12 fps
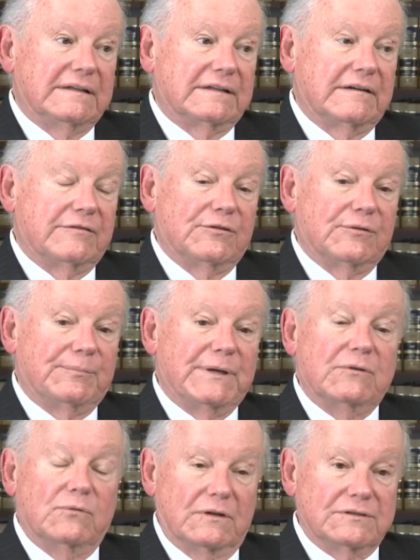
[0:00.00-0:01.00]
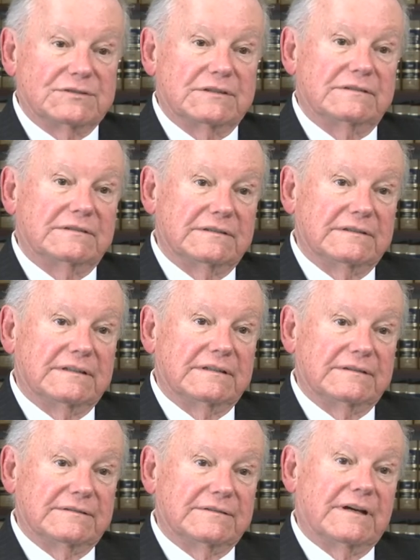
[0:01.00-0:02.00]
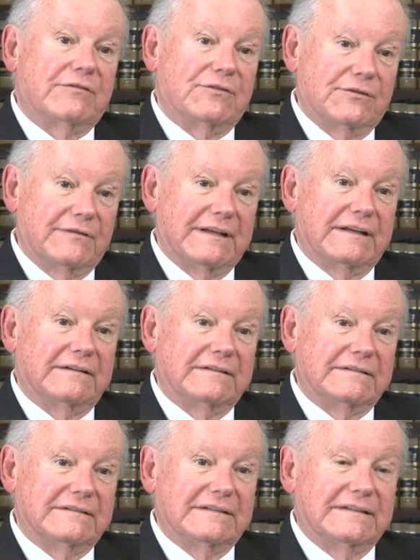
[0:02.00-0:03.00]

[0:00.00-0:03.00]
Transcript: Governor Pete Wilson, uh, governor then,